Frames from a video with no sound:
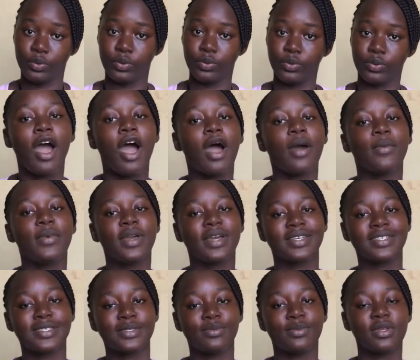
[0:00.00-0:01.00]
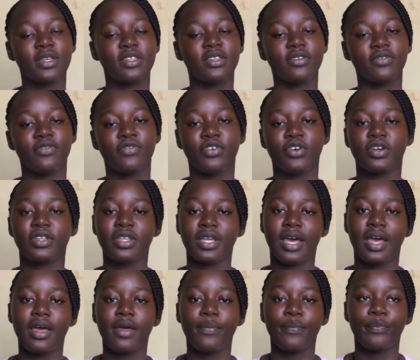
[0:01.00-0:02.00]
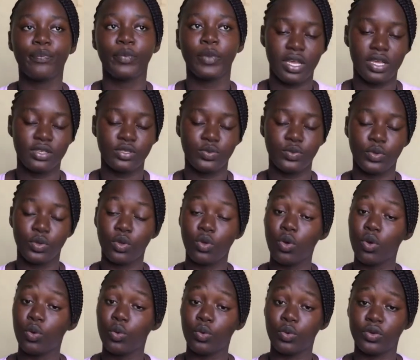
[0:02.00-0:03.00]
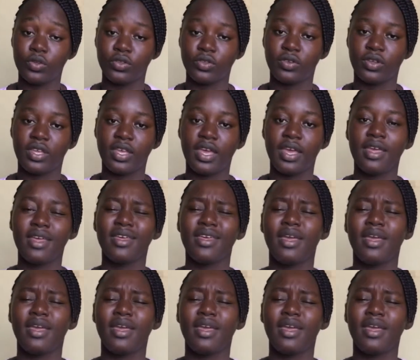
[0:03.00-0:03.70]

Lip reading: I'll be explaining further as we go on, okay?